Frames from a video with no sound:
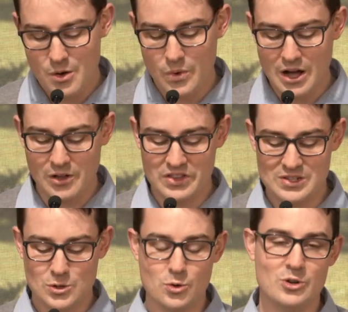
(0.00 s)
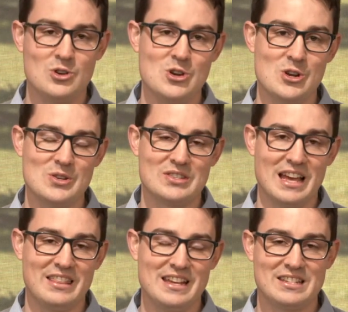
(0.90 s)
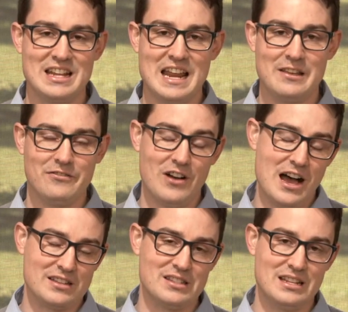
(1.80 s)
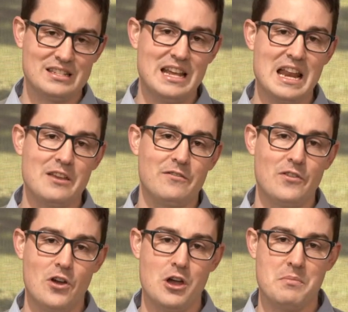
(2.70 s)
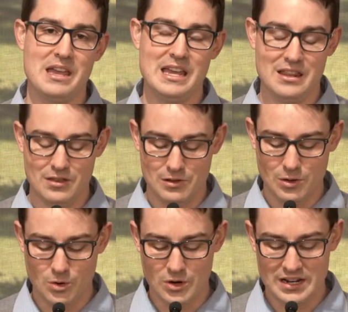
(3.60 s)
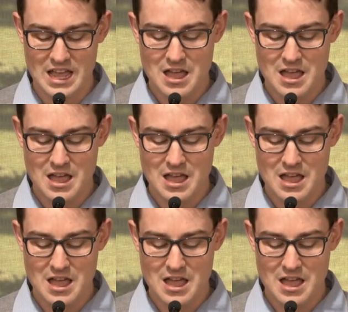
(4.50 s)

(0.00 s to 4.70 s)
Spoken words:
Well, this good news that they're standing fast, they're standing firm in the Lord,